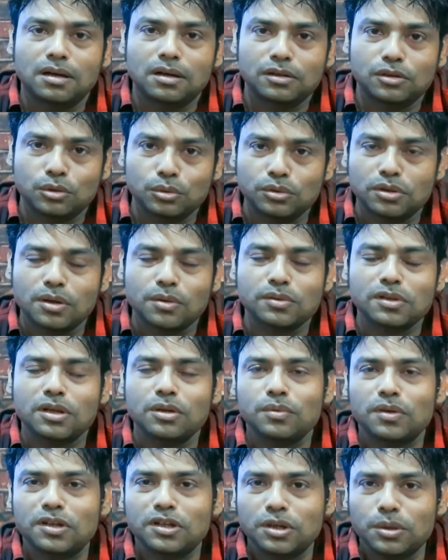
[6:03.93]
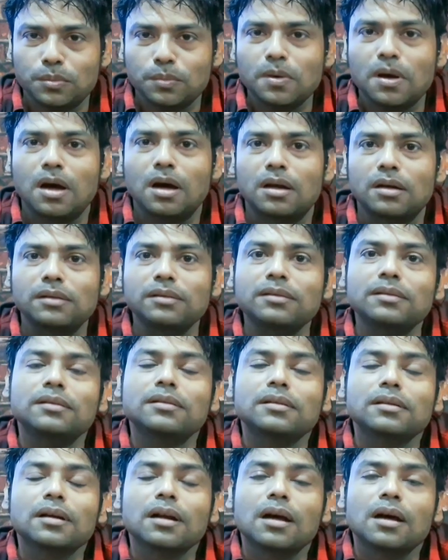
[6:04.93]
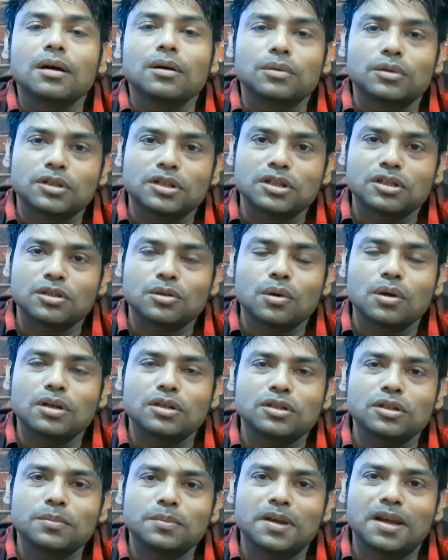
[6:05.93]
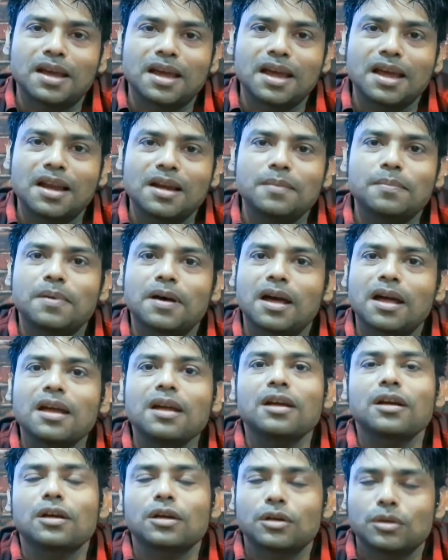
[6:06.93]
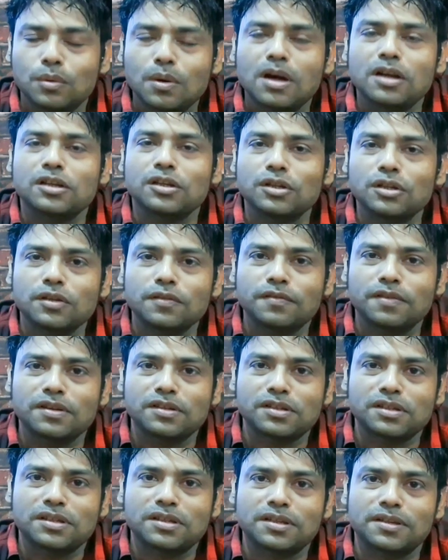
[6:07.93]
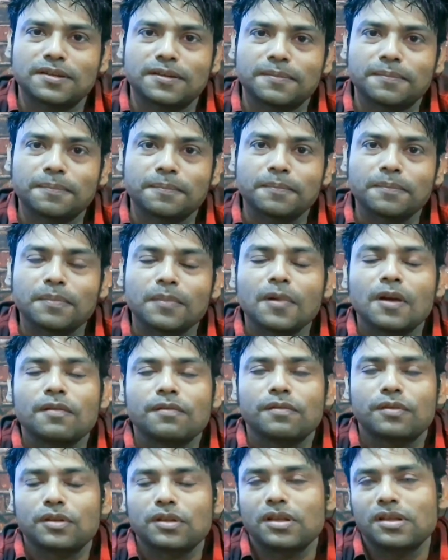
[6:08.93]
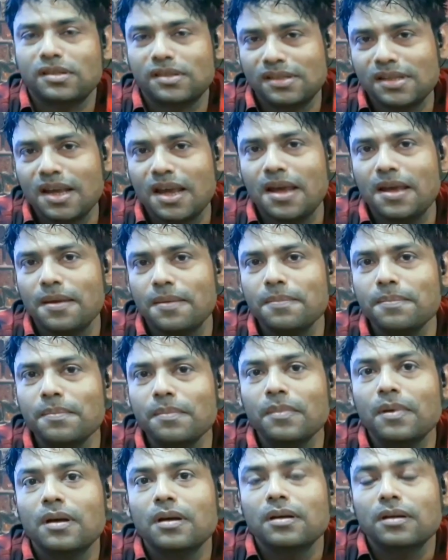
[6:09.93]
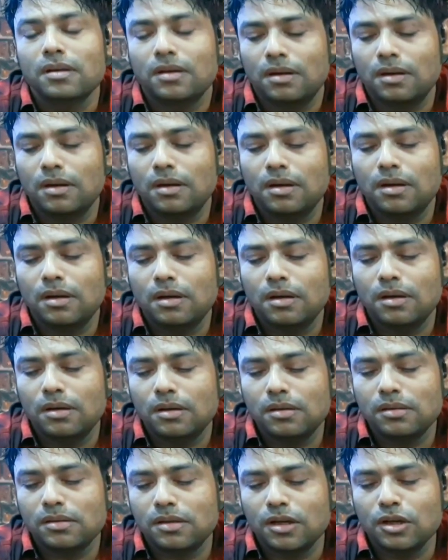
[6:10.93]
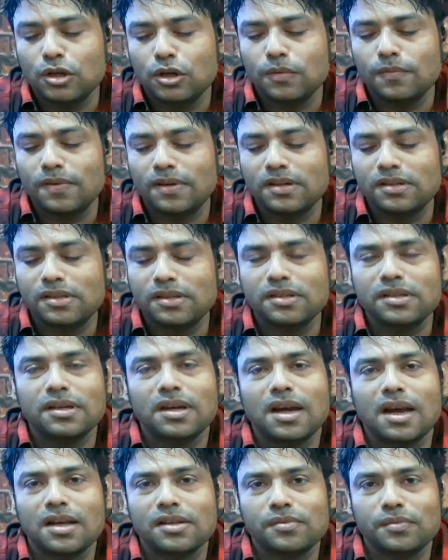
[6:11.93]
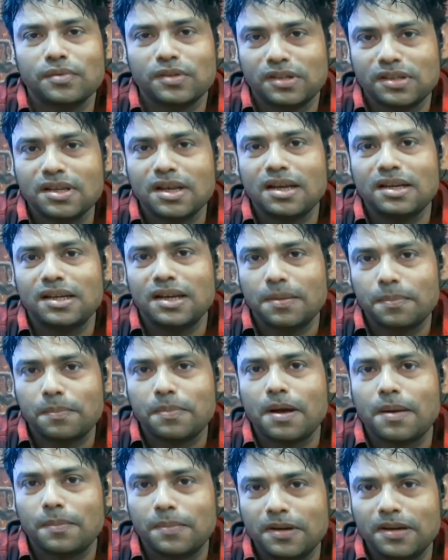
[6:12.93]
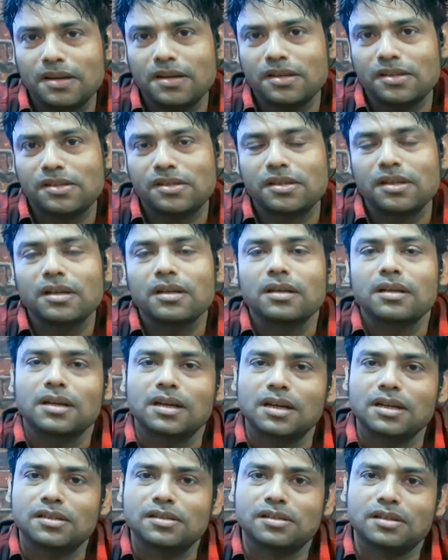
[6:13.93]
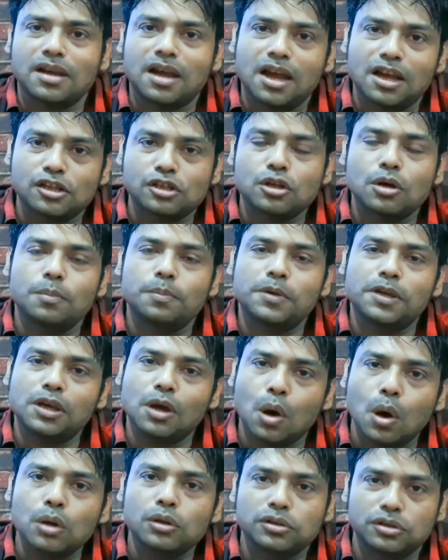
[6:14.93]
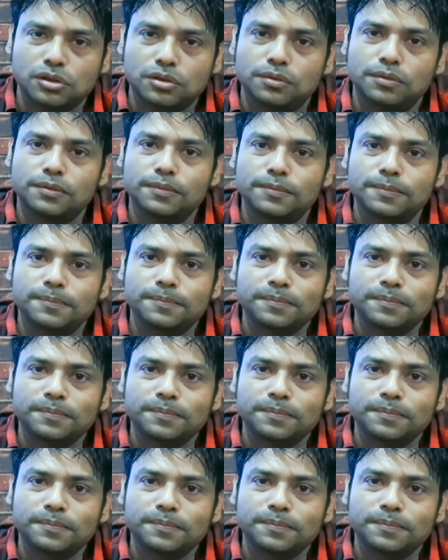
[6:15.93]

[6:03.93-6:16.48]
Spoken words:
2021, which is going to be held by Gauhati University. For the same, the university has recently published its SOP also,